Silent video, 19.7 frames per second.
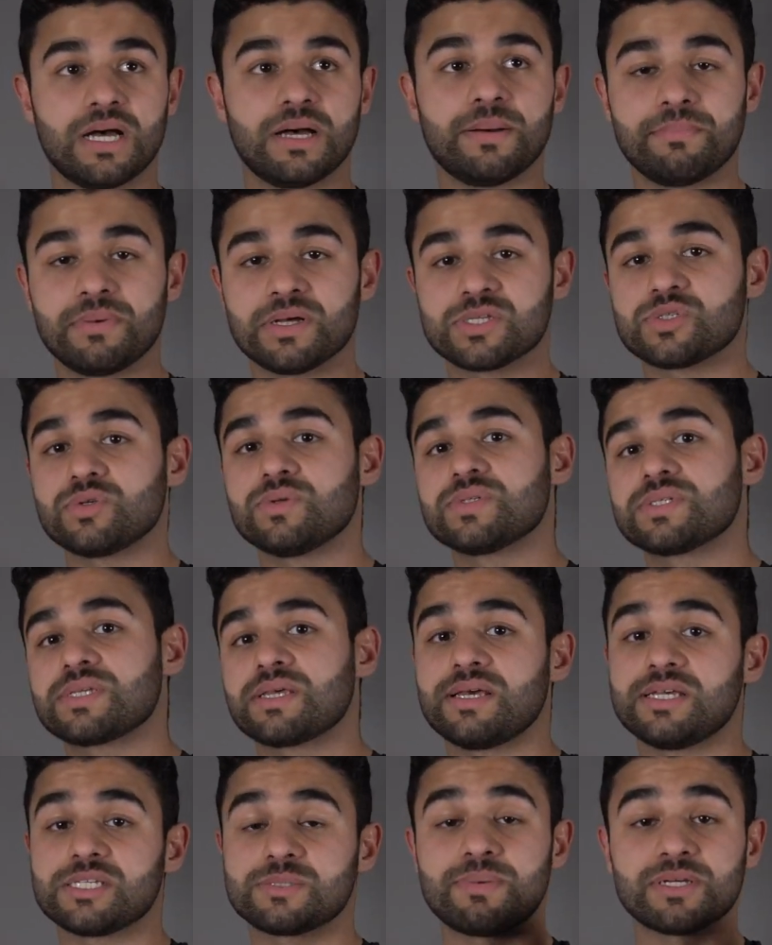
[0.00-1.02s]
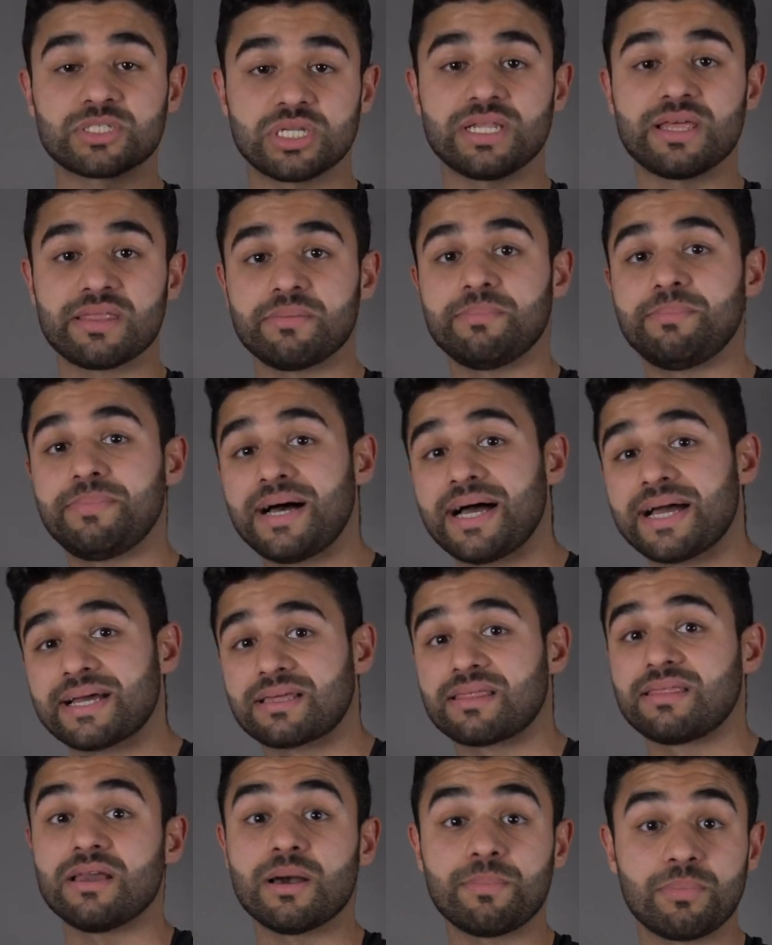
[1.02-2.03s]
muscles, especially at the
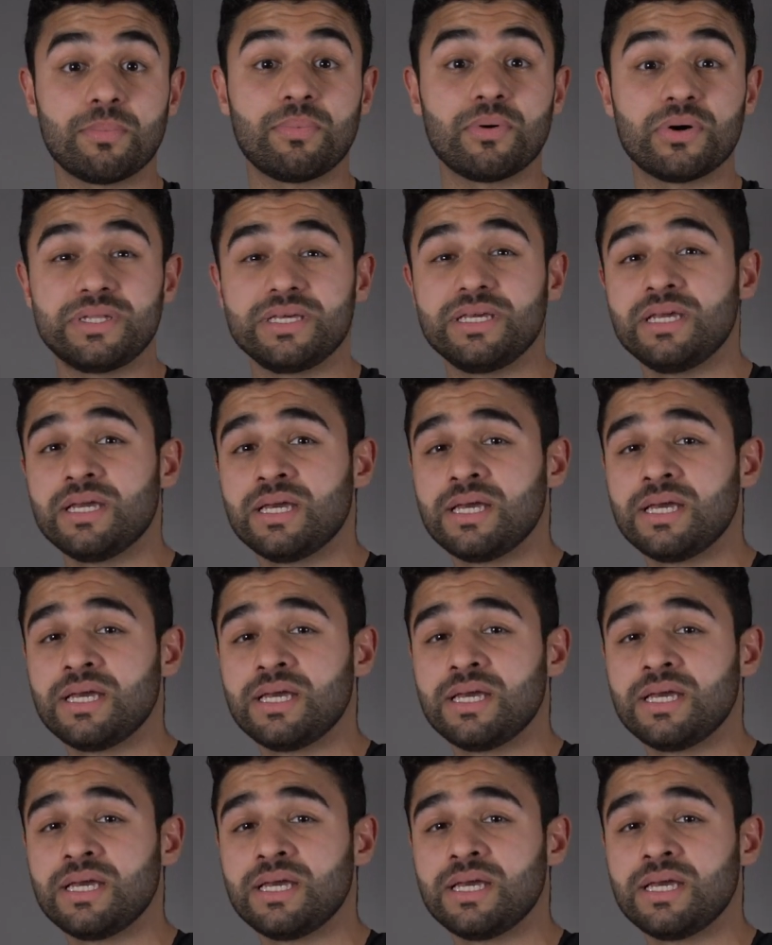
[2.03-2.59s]
back, the upper body,